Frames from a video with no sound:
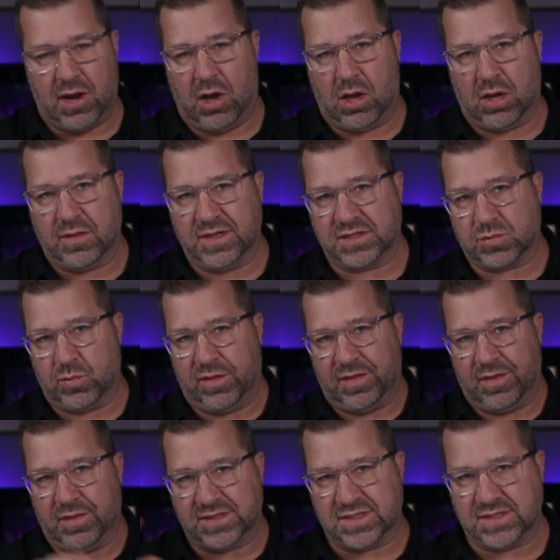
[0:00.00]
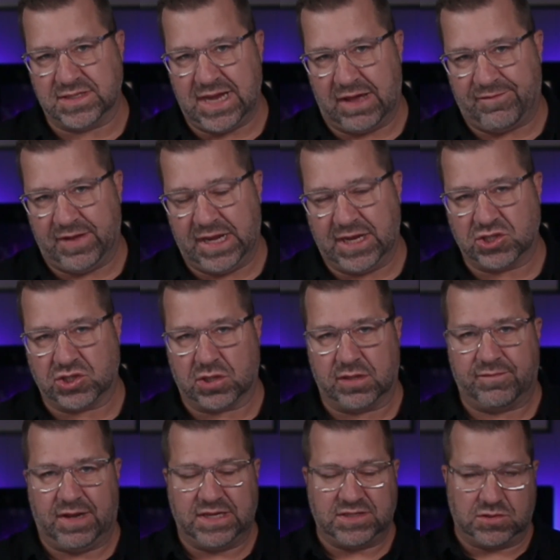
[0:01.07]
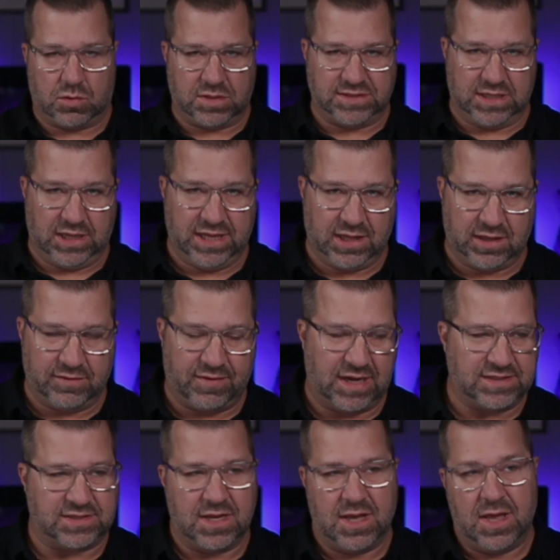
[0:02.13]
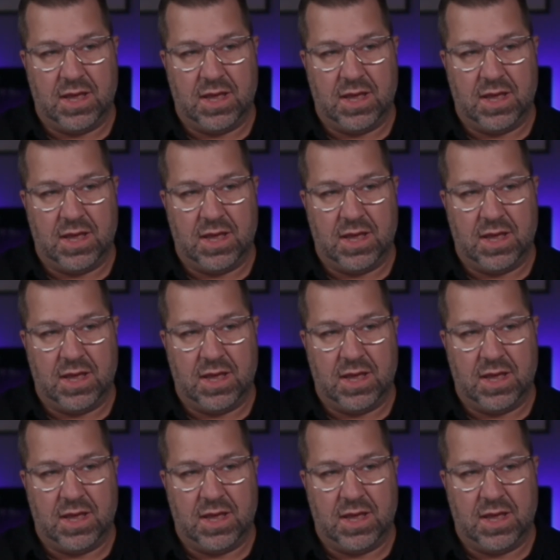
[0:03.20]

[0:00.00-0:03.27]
all of this with this is not financial advice, nor is it legal advice.